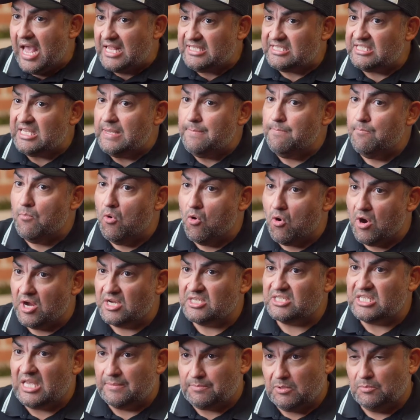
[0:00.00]
and seem more
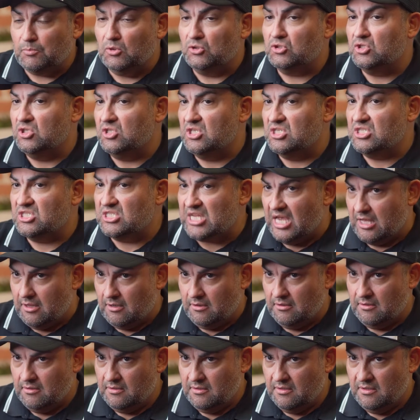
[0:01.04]
acceptable to the
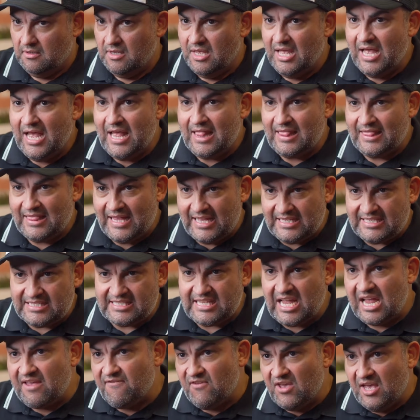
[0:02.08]
seller. Let's
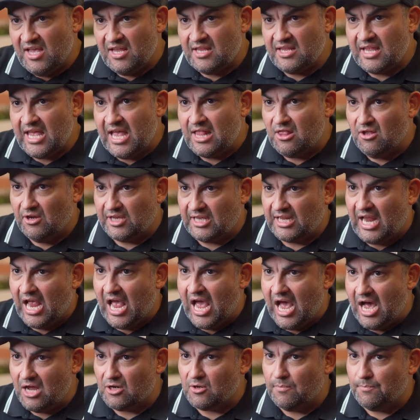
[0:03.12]
dive in and look at
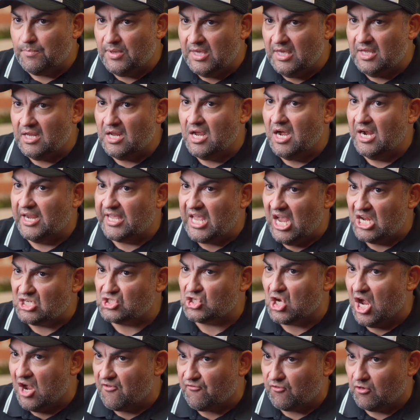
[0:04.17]
how to beat a
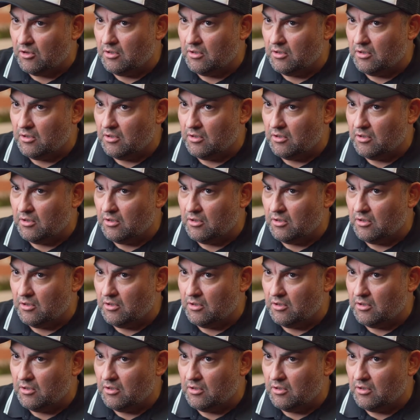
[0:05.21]
cash offer,